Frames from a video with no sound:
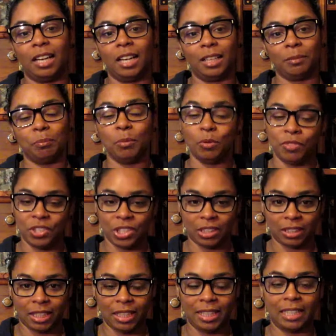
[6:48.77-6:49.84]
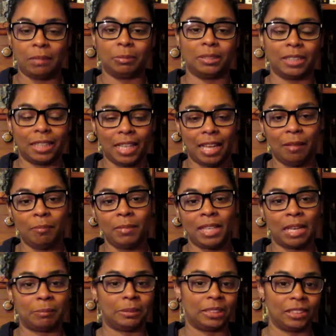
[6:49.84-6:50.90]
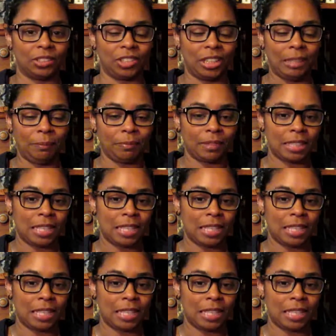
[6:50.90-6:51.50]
at Movie Junkie, capital M, capital J.